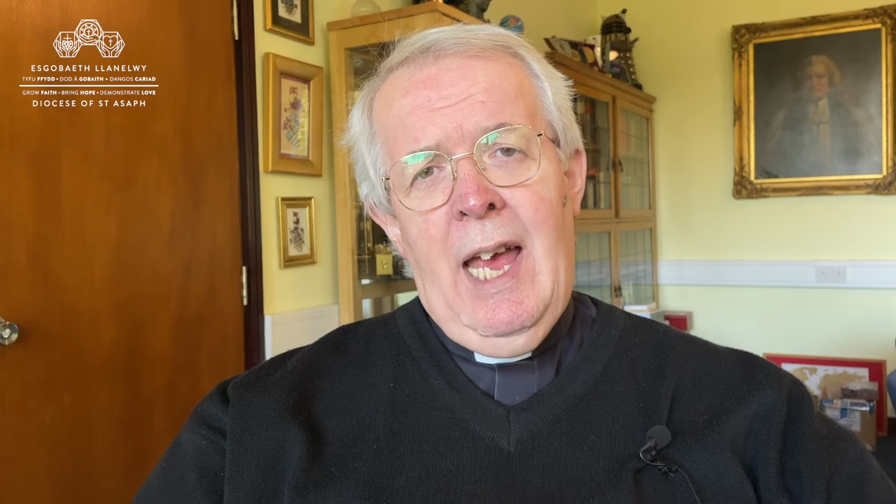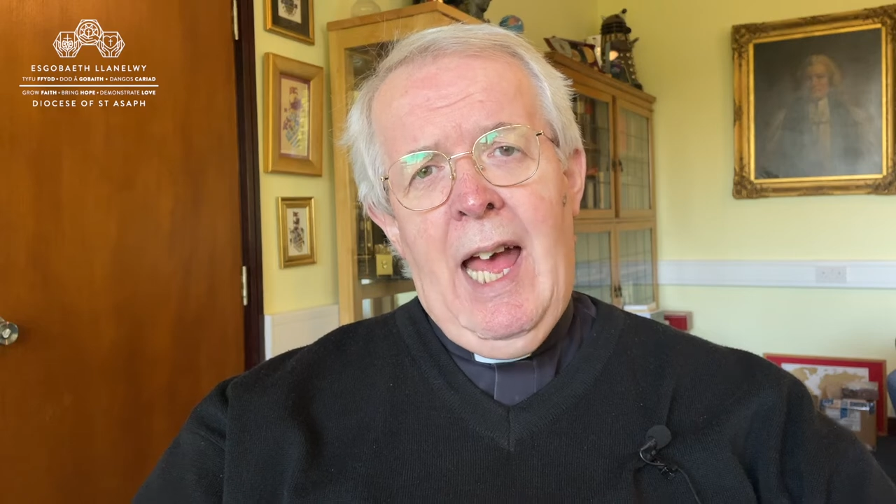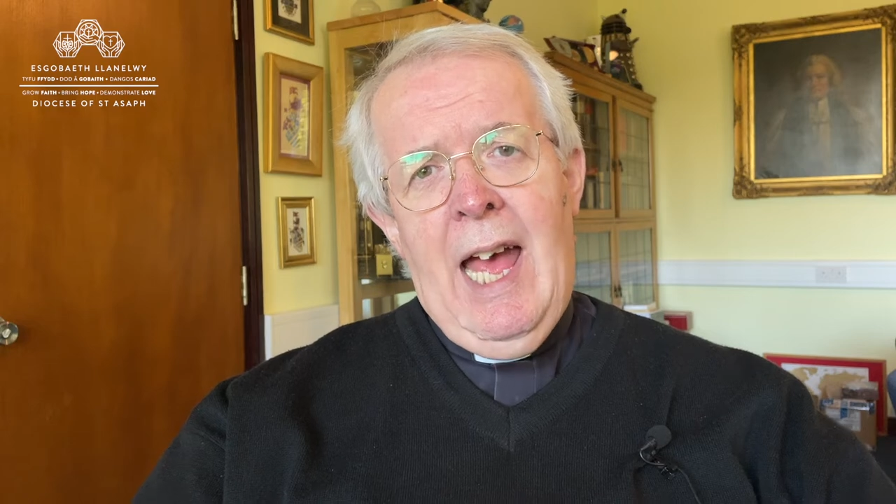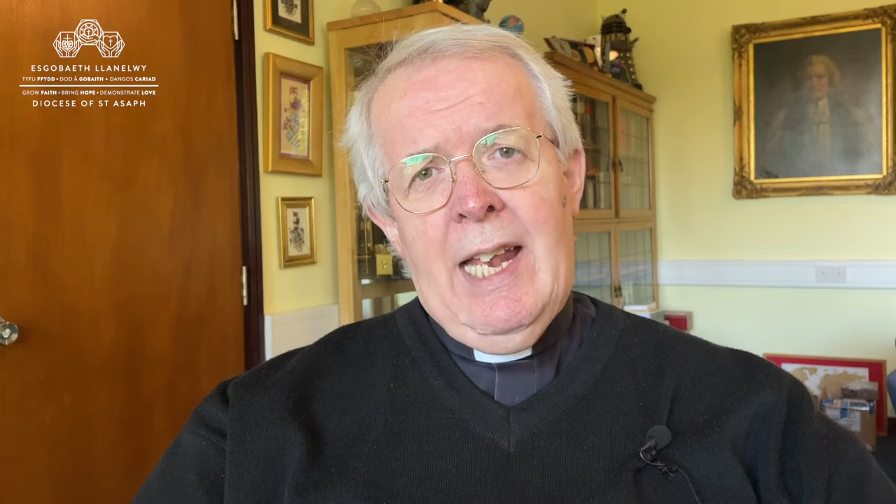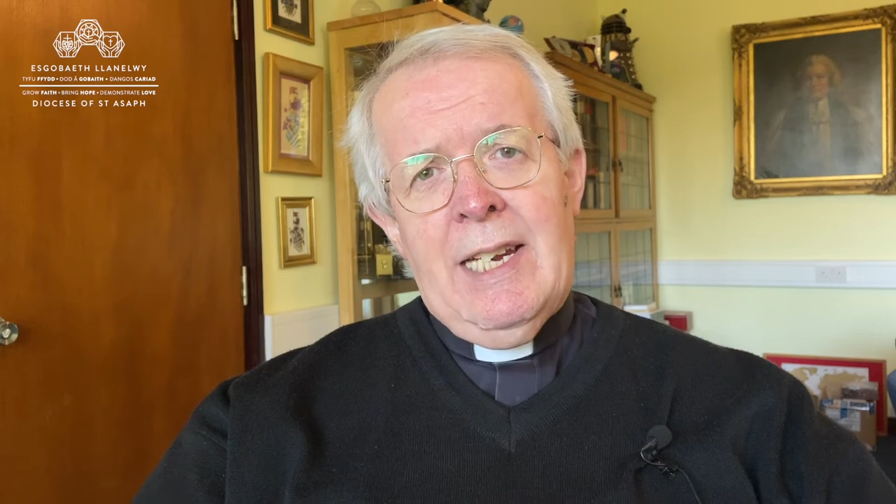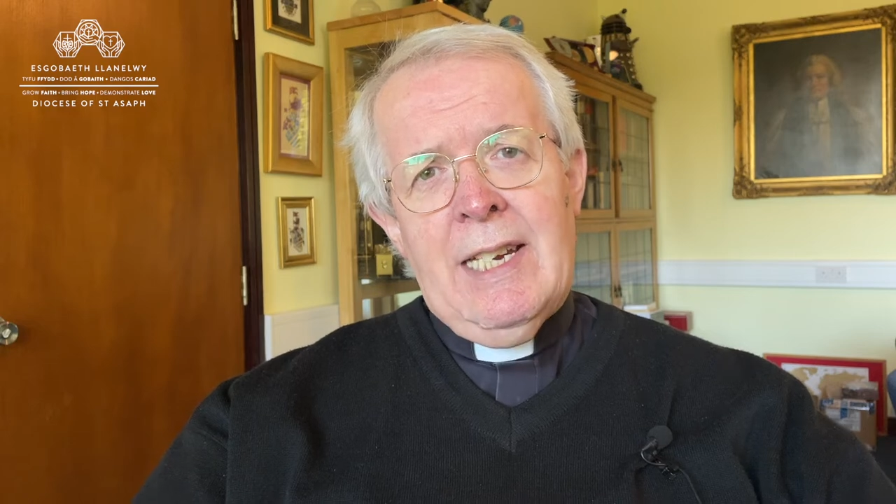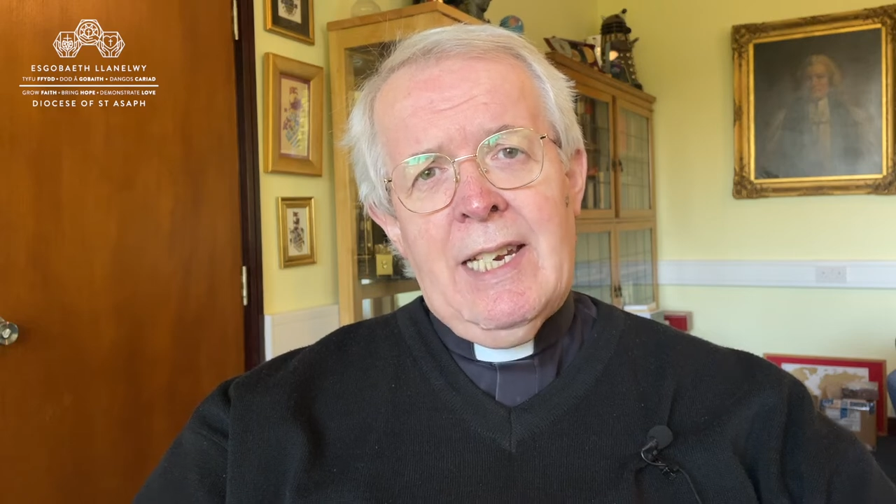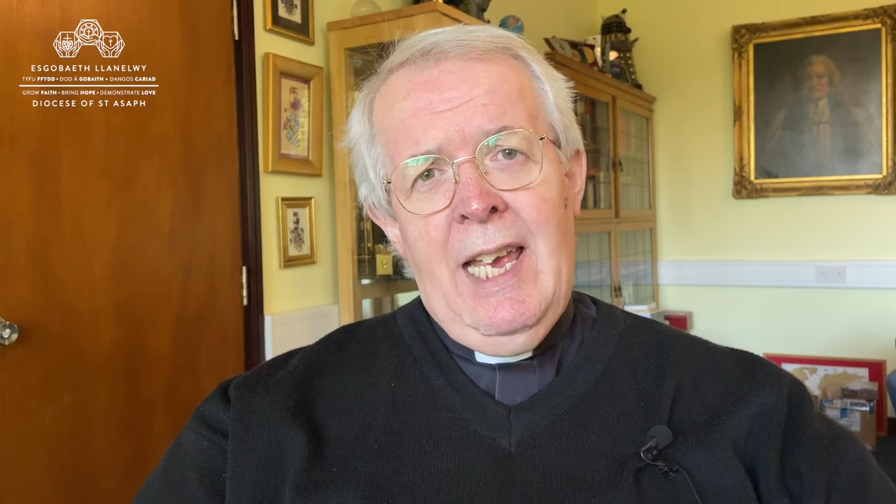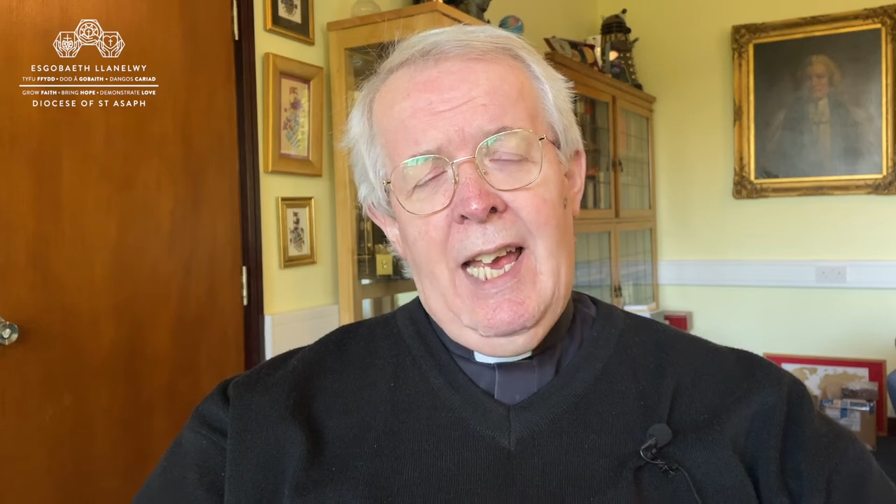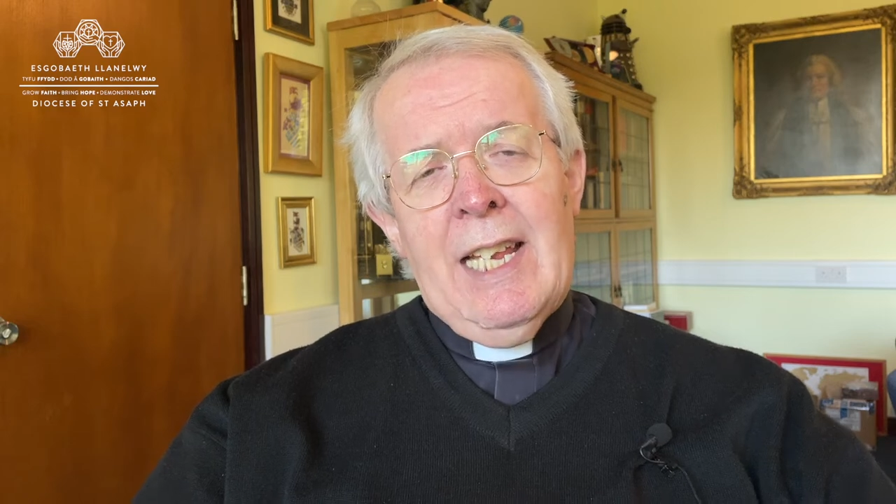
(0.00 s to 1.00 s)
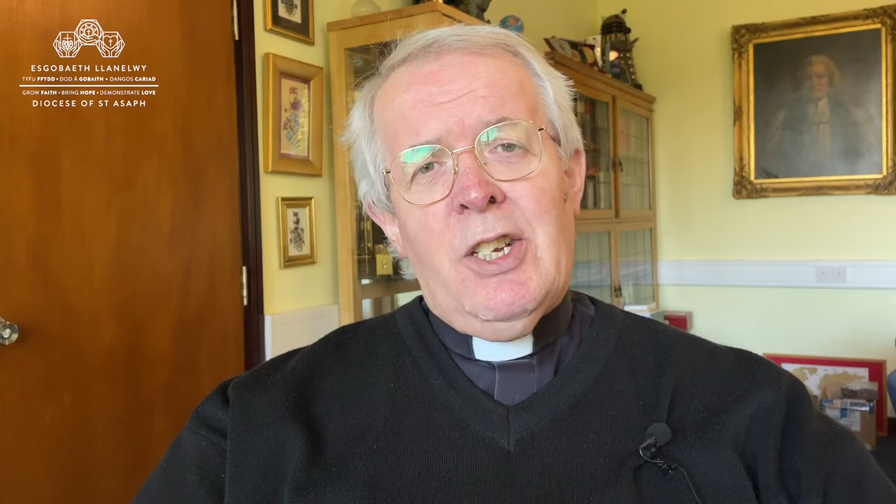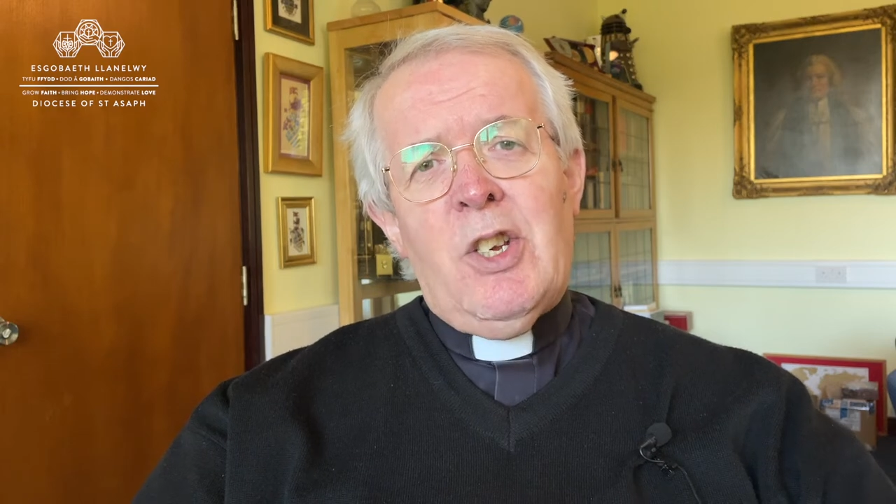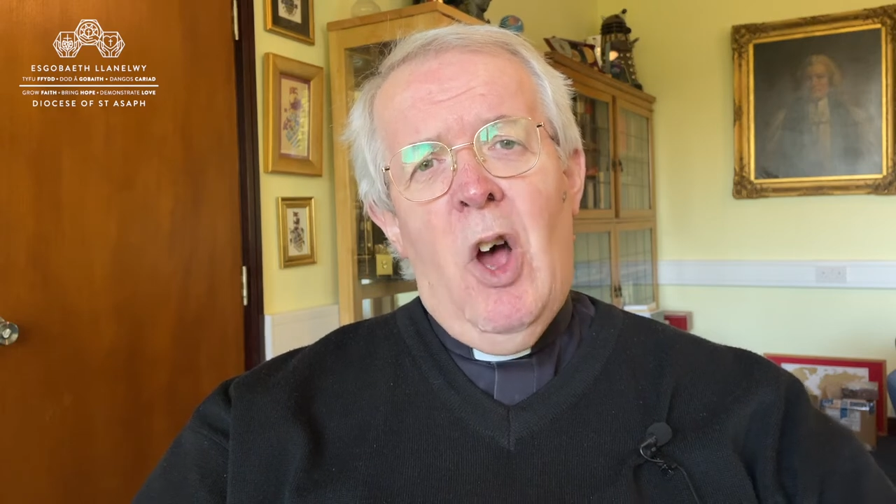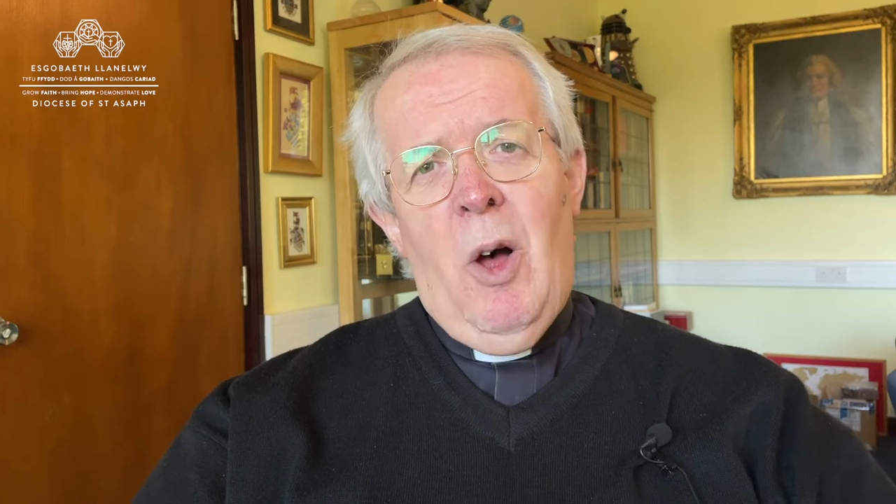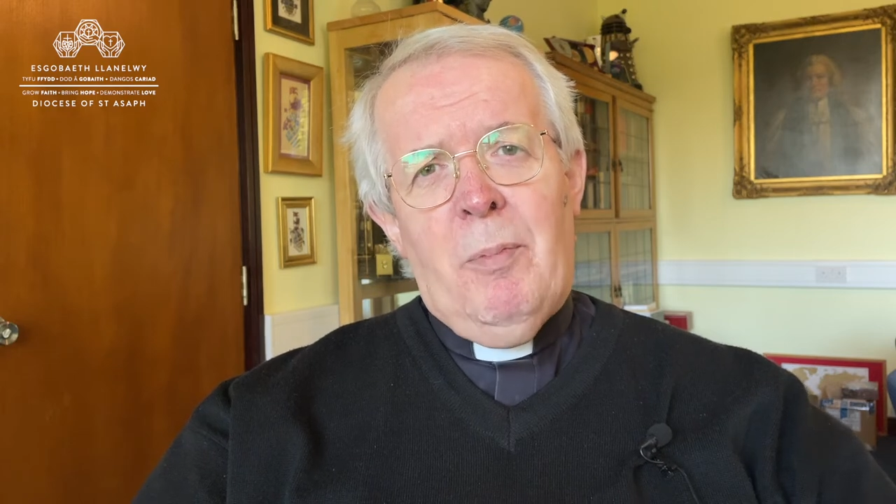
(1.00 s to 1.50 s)
and
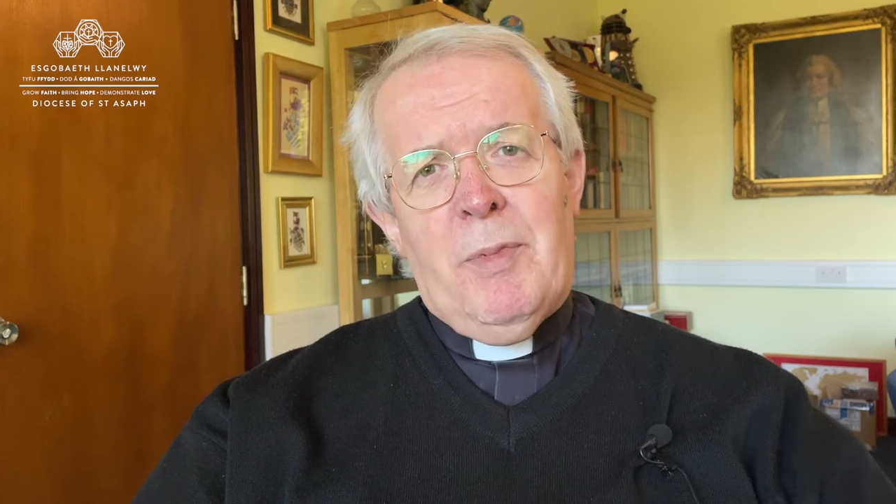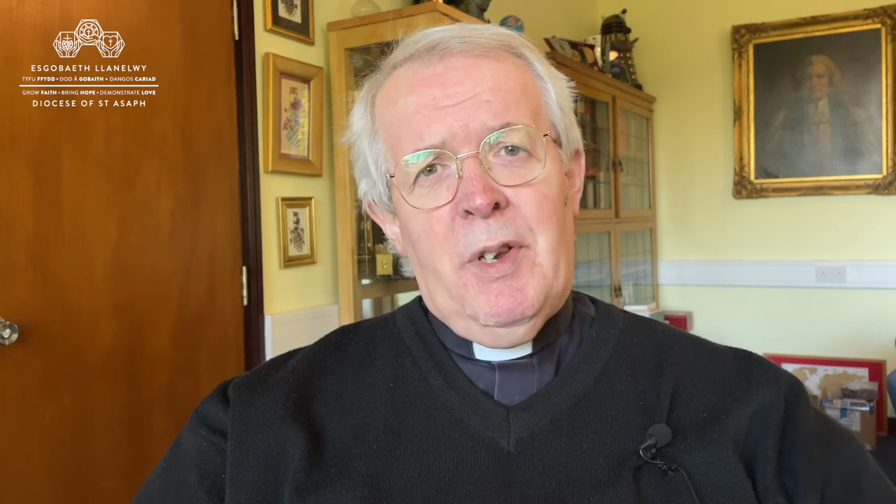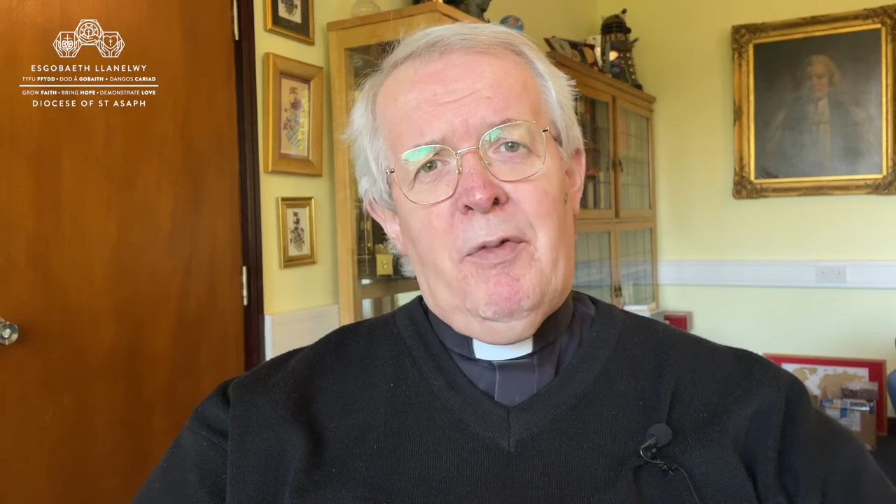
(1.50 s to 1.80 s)
adopt a